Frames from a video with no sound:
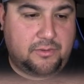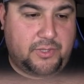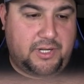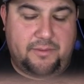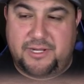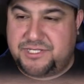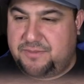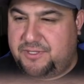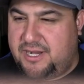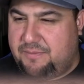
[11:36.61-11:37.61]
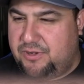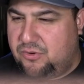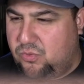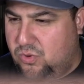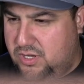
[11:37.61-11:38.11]
We need to make something happen
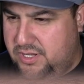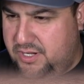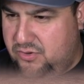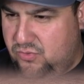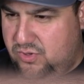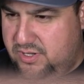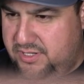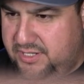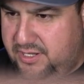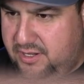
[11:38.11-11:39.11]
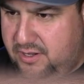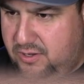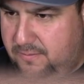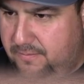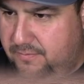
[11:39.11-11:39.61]
here. 1-1
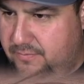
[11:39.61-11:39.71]
count.